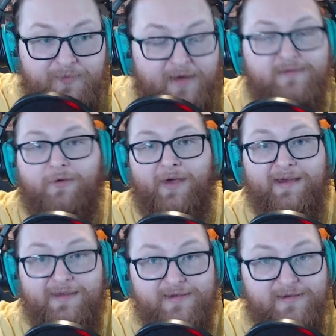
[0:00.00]
So that
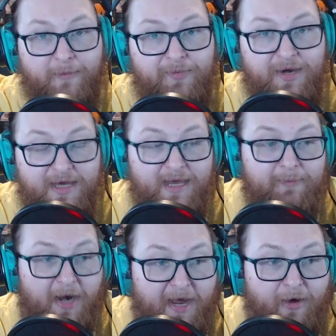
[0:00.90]
is something to keep
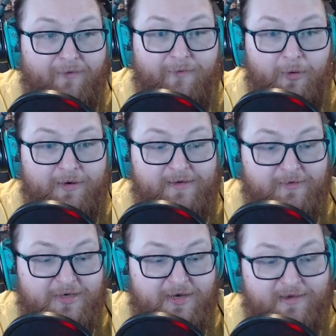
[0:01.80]
an eye out for. So
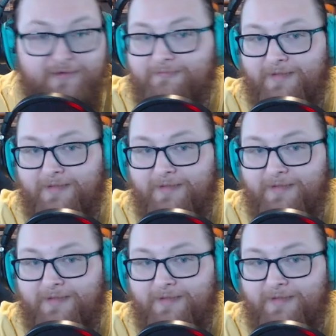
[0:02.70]
just,